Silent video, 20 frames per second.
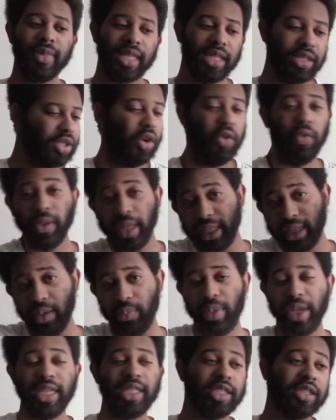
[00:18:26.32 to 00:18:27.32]
Don't let the
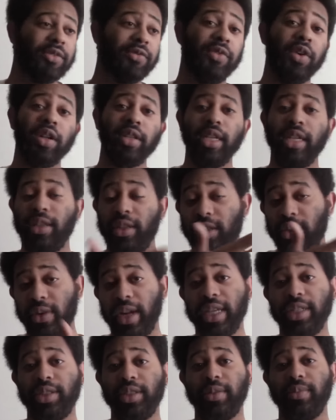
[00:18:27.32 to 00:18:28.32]
pendulum fall in the other
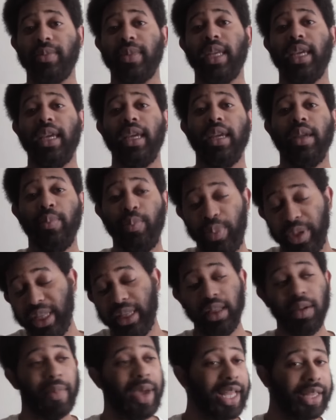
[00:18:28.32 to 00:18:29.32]
direction.
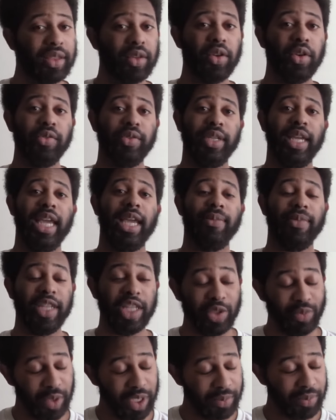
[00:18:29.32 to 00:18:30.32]
Beat them at their own game.
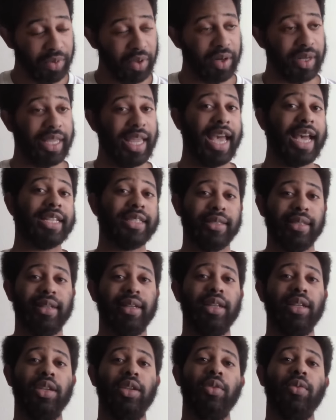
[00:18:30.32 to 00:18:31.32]
These people are
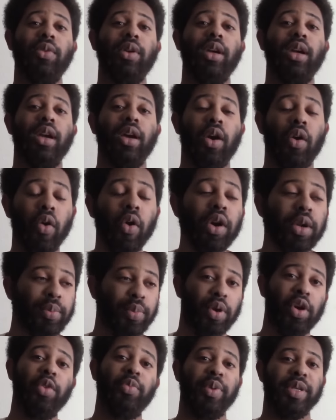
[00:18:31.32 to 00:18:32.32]
gaslighting you
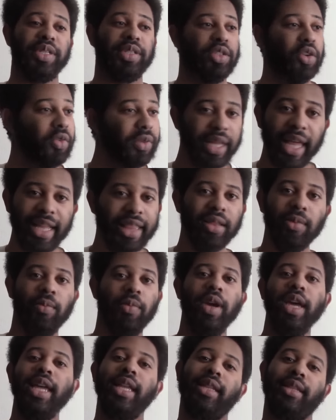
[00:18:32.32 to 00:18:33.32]
on purpose. Don't let them
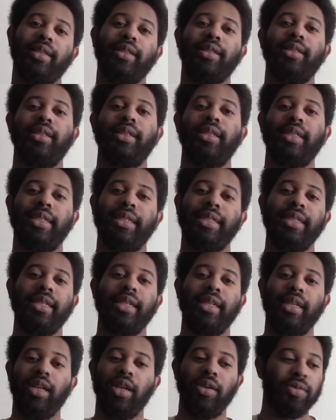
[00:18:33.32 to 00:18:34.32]
win.
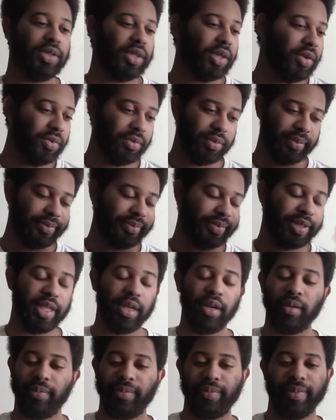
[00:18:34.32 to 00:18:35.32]
You know, don't.
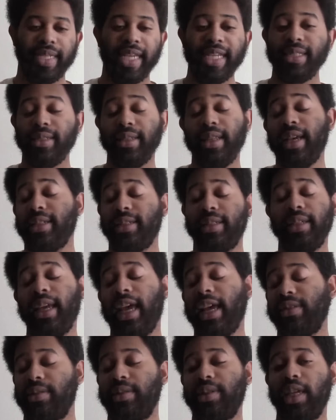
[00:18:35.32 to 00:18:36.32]
So that's the last thing I
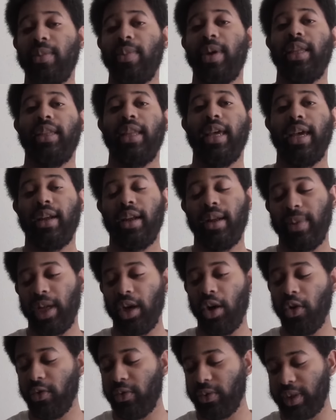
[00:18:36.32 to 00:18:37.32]
have to say about that. I mean,
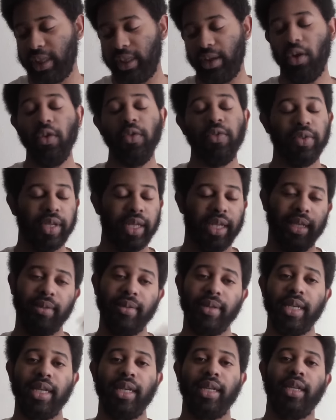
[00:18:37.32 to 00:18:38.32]
hopefully,
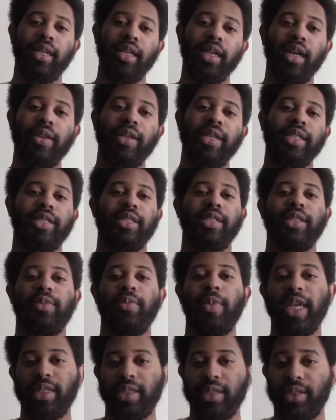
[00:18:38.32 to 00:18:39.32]
you know, this
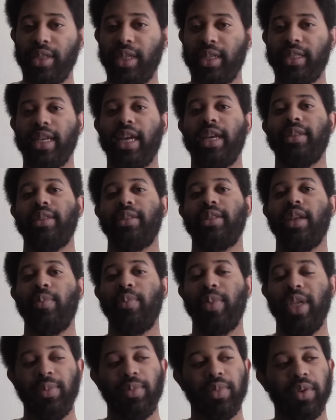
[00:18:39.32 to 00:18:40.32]
message gets out to
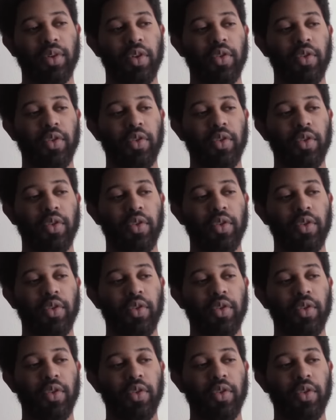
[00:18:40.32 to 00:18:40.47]
some people.